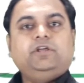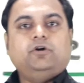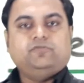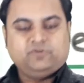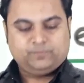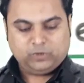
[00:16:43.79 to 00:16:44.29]

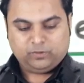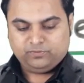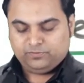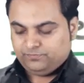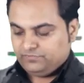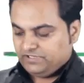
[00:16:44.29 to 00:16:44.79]
the
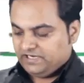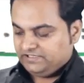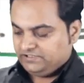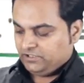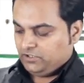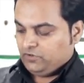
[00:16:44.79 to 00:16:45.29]
problem,
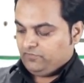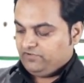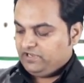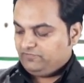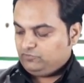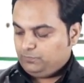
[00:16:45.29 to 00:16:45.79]
that we
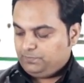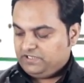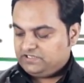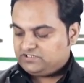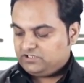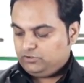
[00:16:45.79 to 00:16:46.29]
have to
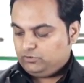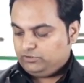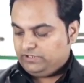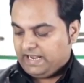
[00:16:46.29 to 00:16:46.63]
place the load